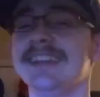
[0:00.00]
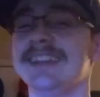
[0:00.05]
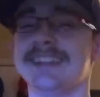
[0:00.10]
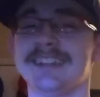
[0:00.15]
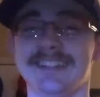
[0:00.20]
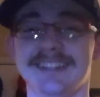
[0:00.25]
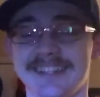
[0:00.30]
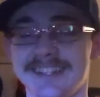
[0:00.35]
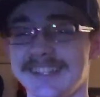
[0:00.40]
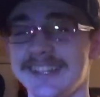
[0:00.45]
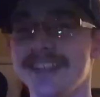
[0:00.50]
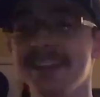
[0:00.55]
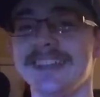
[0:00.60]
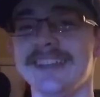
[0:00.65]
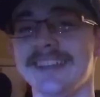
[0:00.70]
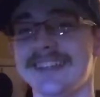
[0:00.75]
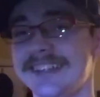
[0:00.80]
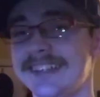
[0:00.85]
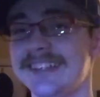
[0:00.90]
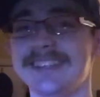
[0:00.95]

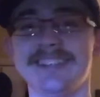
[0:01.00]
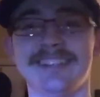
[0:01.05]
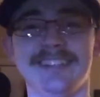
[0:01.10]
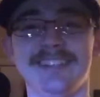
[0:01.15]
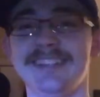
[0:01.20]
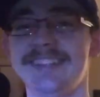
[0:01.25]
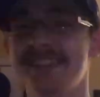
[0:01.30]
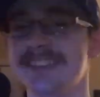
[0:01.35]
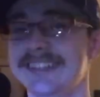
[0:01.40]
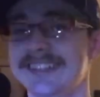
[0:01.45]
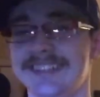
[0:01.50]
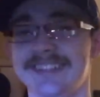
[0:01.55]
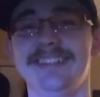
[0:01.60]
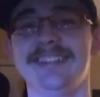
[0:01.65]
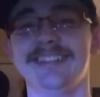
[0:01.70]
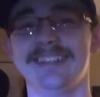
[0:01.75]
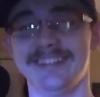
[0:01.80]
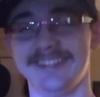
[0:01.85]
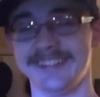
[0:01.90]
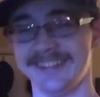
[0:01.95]

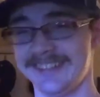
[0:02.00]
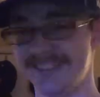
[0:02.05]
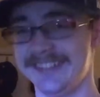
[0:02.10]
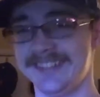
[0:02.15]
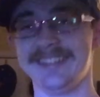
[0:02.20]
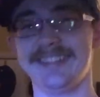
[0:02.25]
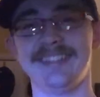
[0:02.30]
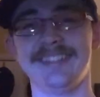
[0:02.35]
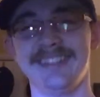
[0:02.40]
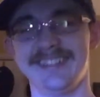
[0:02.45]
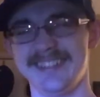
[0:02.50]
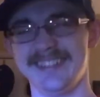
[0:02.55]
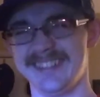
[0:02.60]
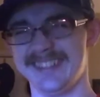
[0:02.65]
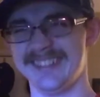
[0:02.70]
Nothing is said.